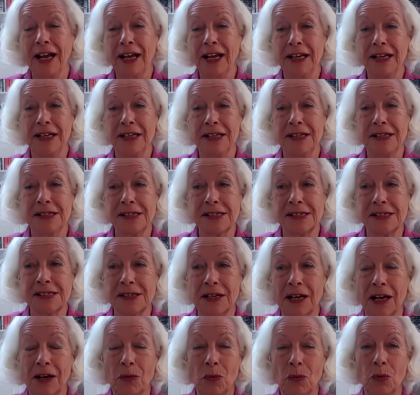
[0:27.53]
is
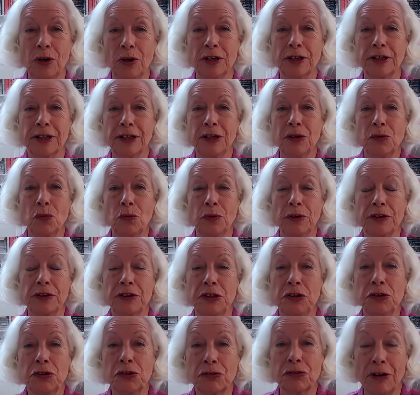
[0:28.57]
working with
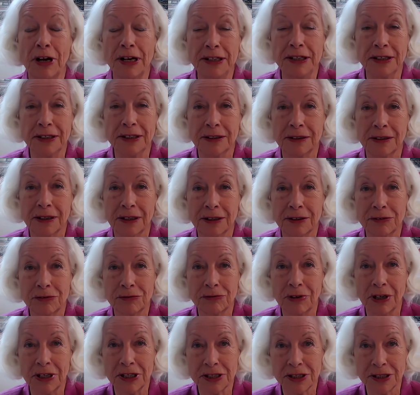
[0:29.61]
Ukrainian and
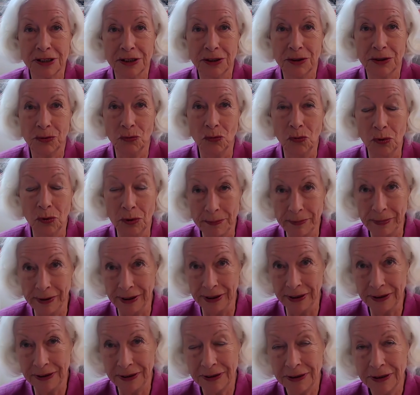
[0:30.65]
Russian
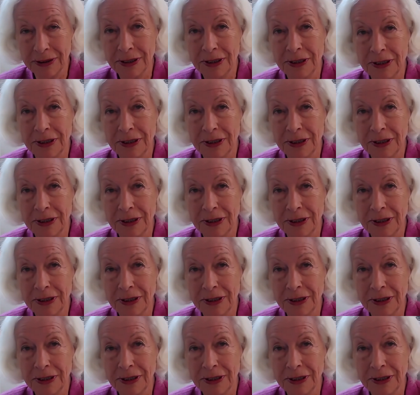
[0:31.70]
women